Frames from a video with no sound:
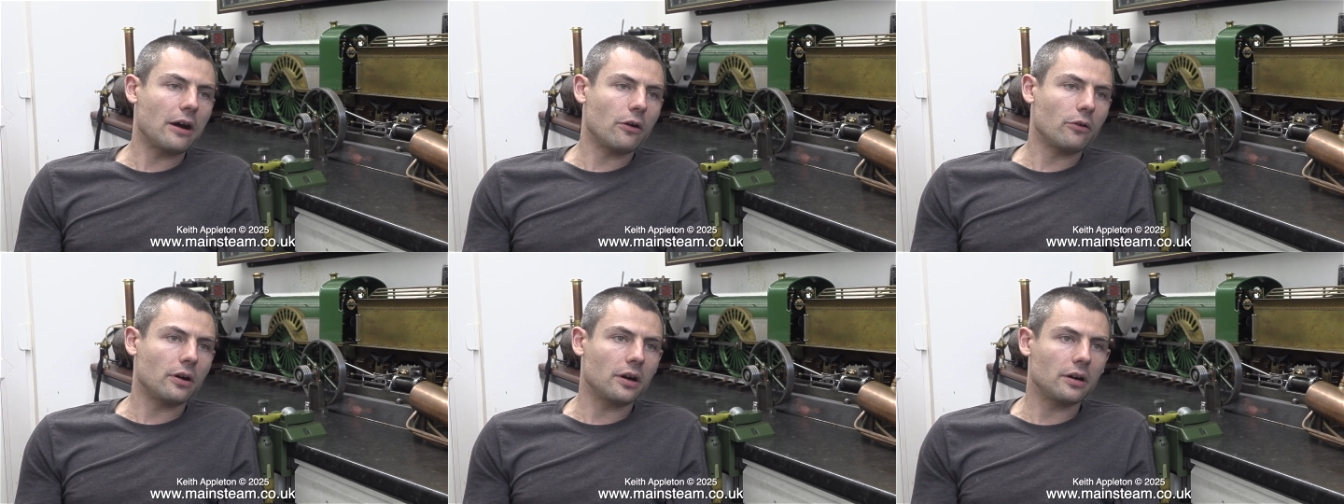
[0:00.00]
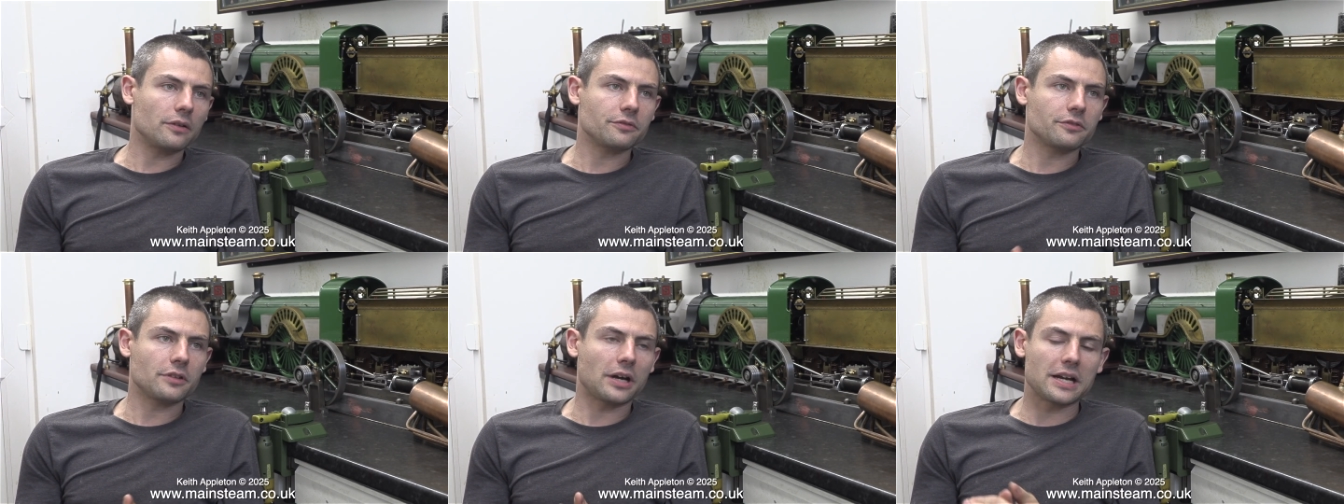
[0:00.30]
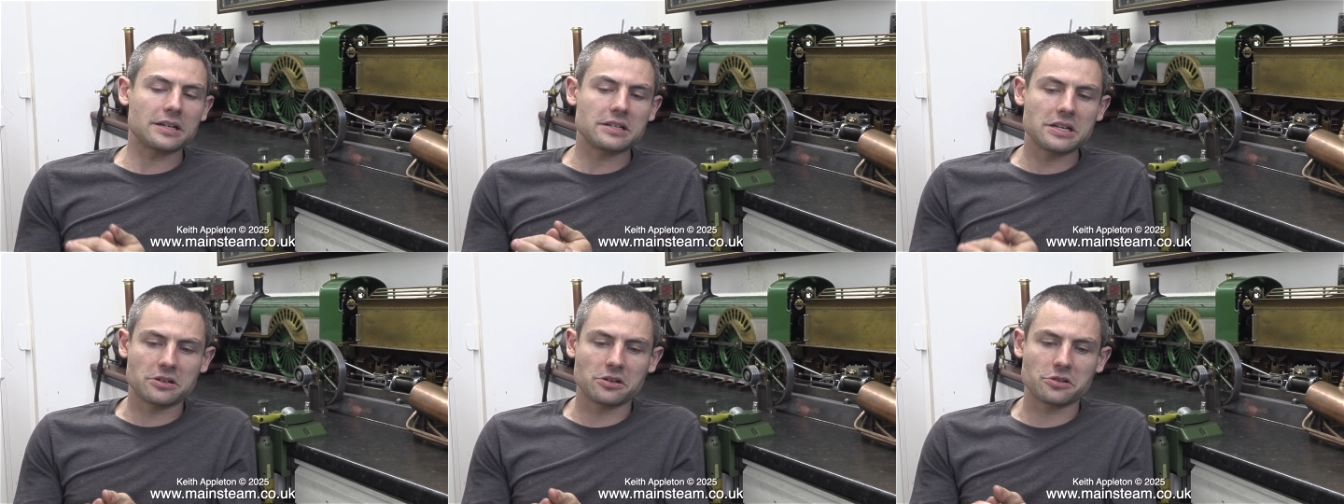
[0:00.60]
Now,
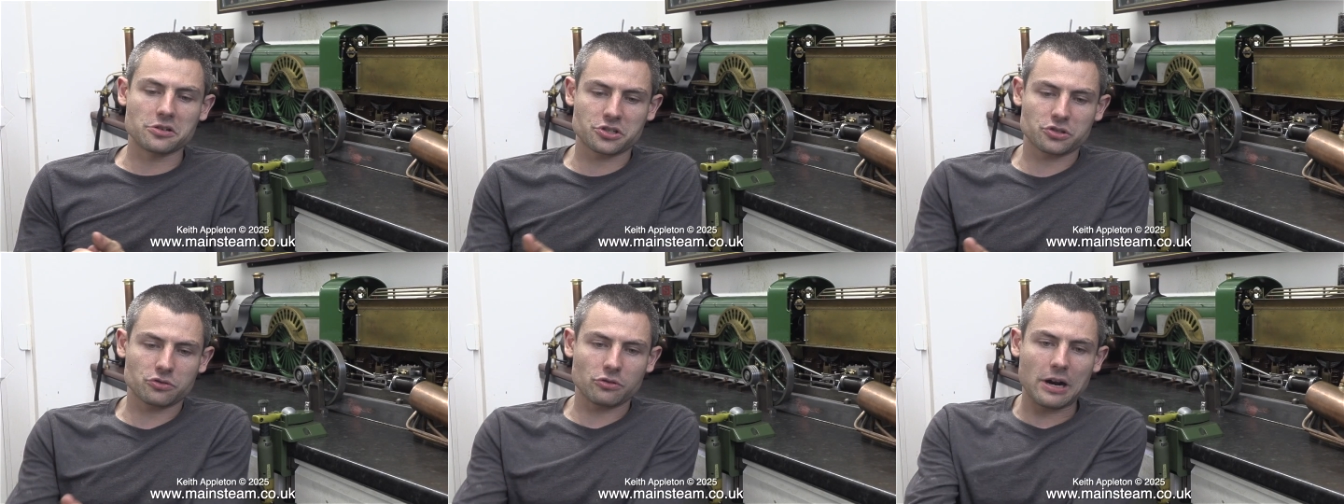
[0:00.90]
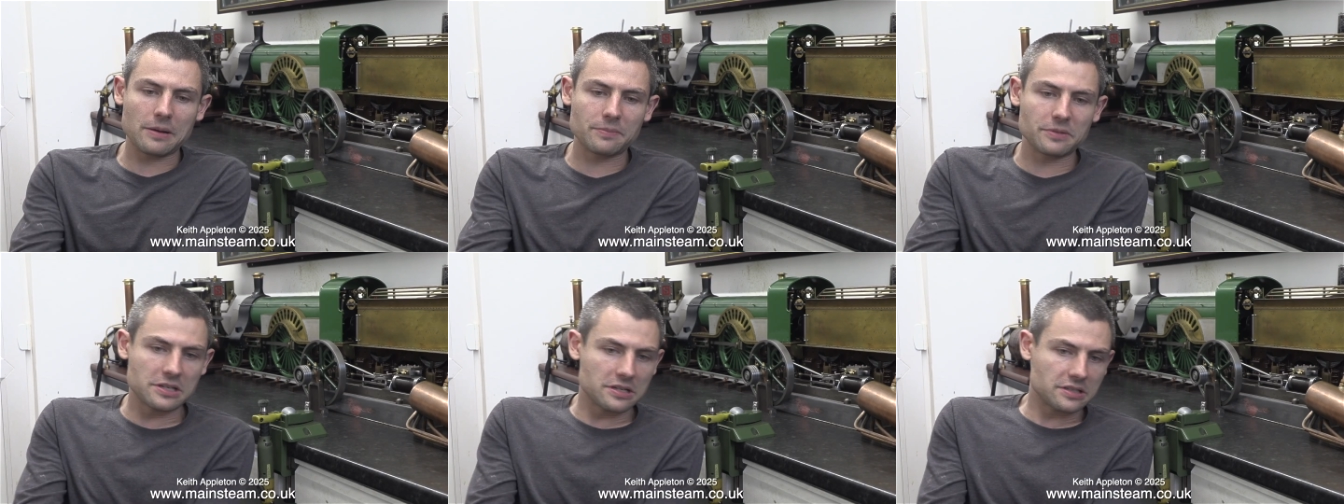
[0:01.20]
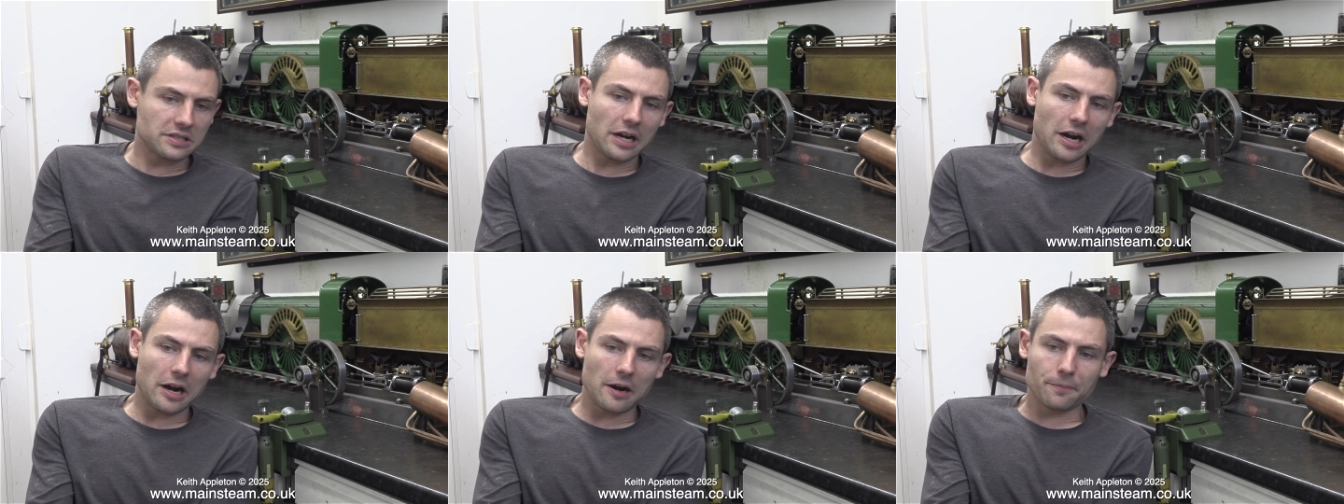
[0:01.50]
I need to describe
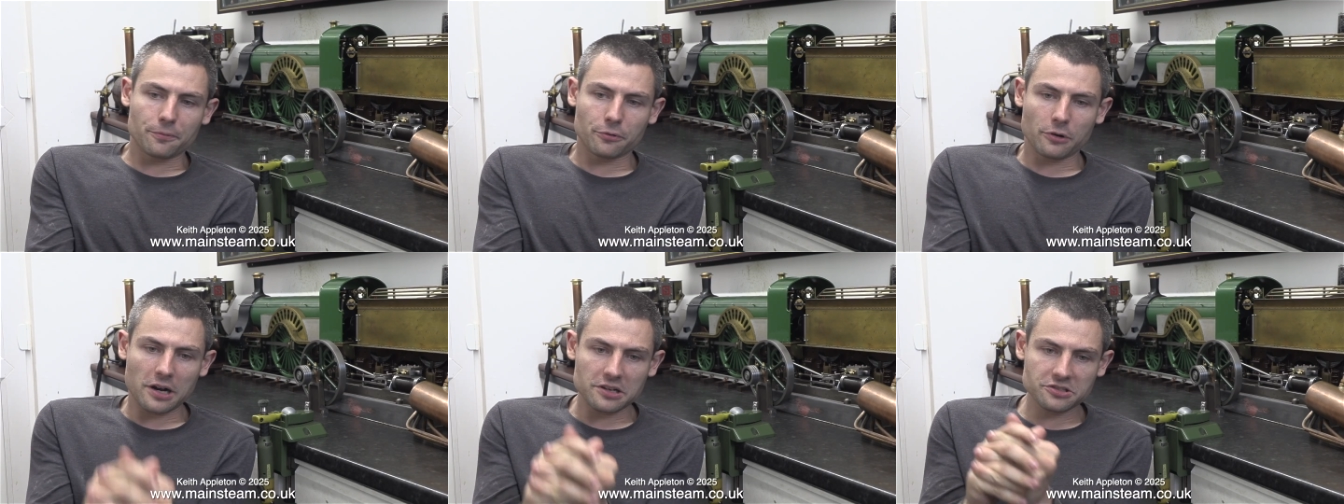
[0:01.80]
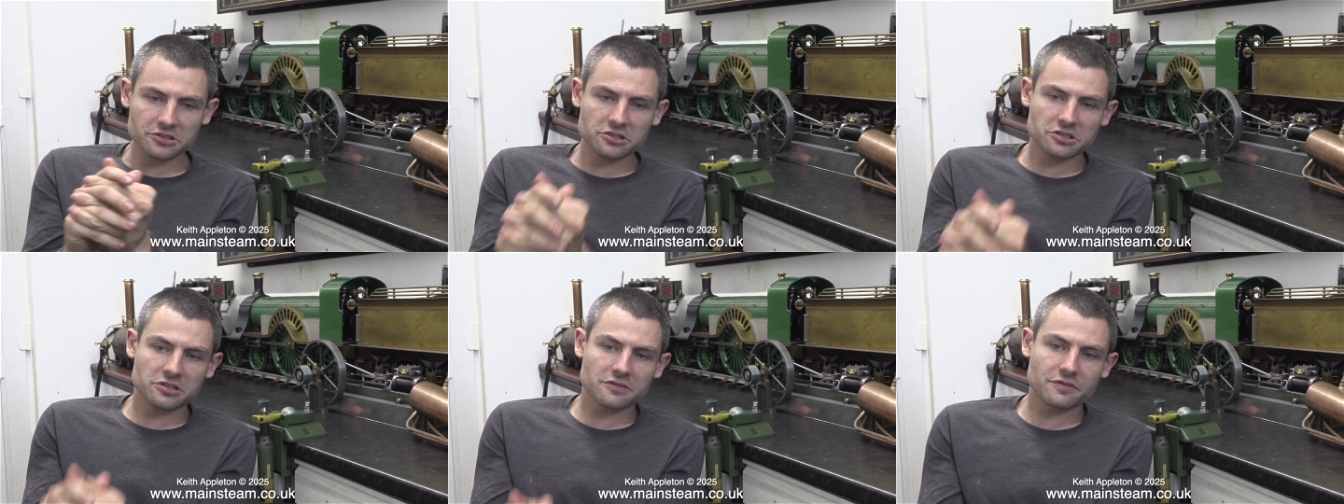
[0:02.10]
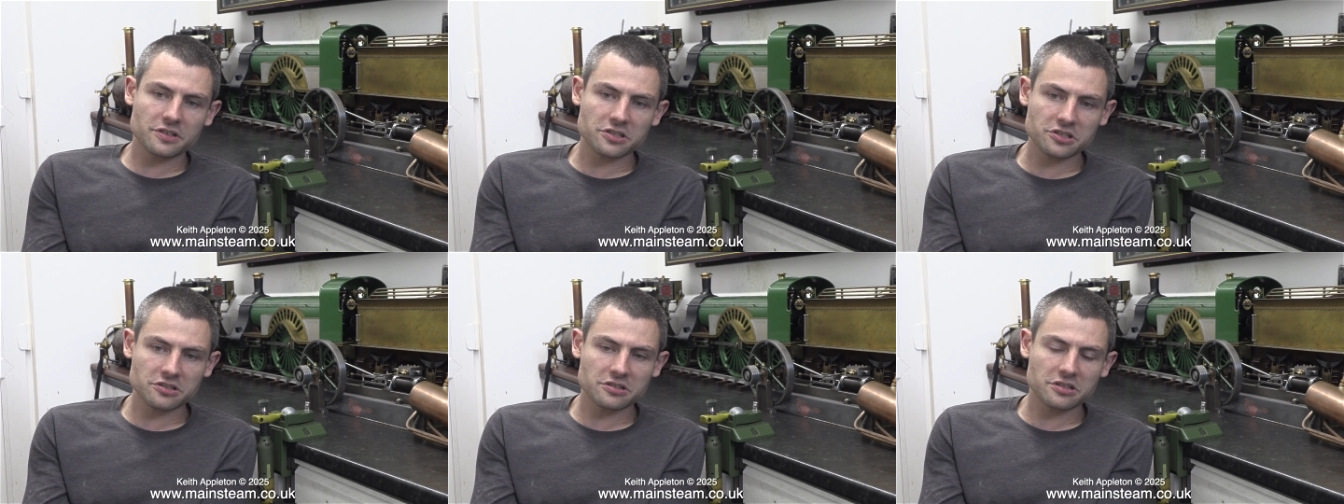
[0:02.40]
the entire
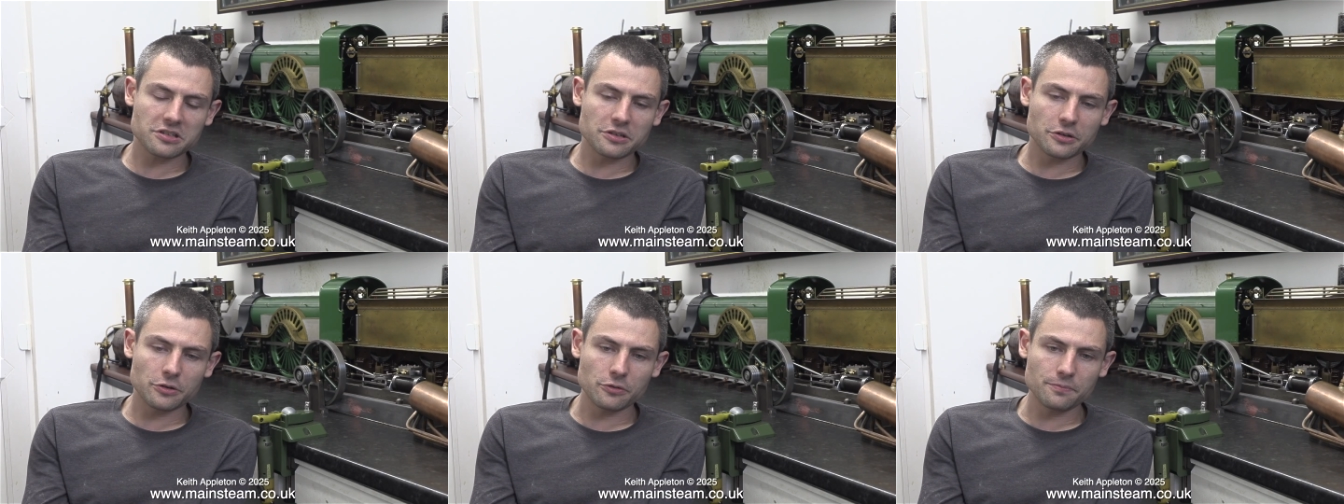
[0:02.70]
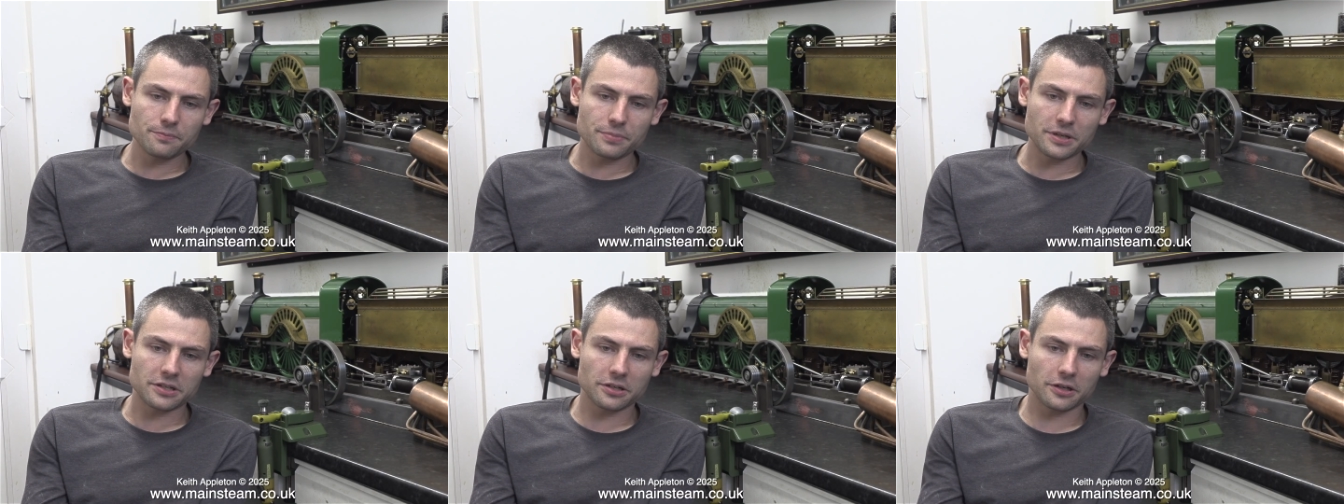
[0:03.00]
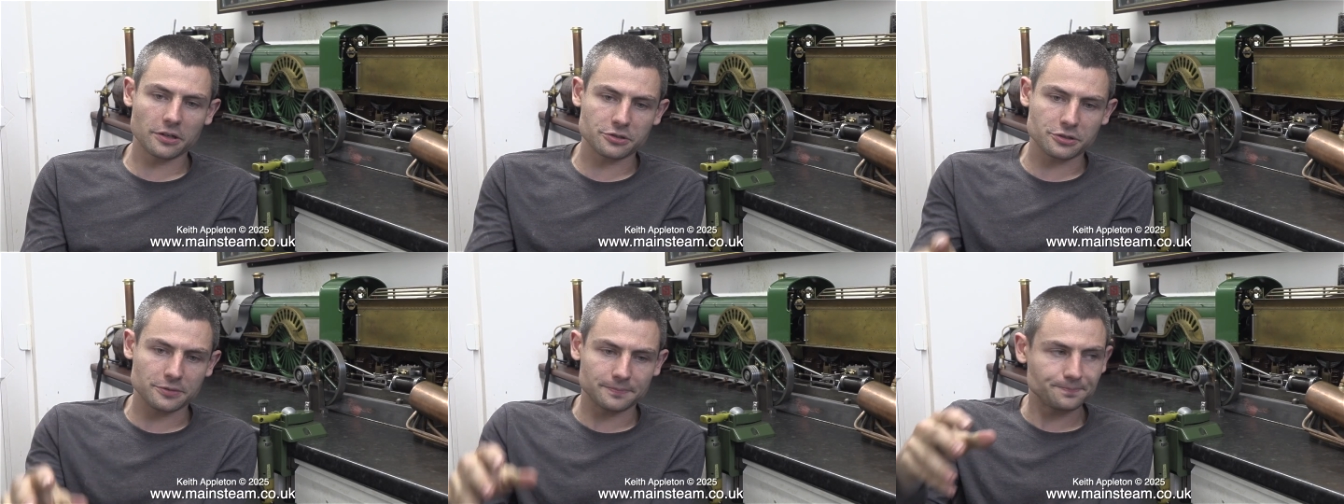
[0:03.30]
process of this to you,
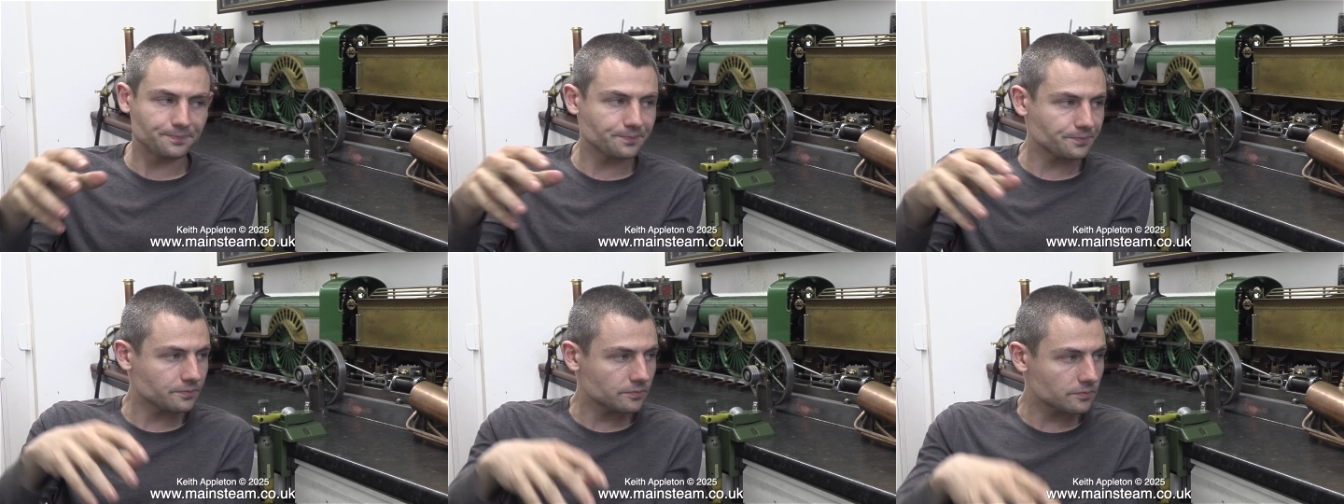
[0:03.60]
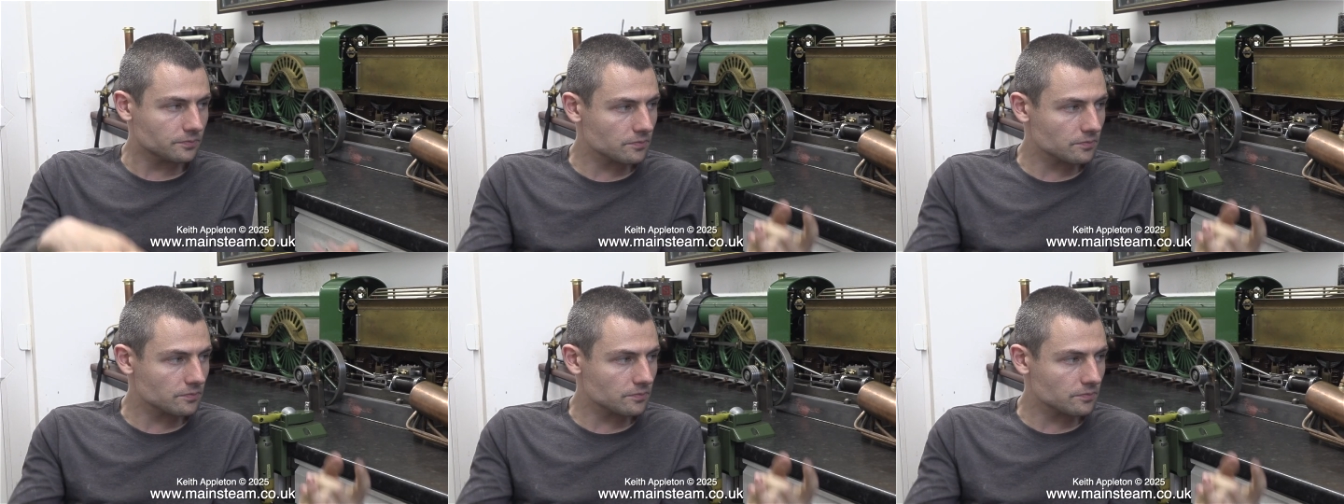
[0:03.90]
because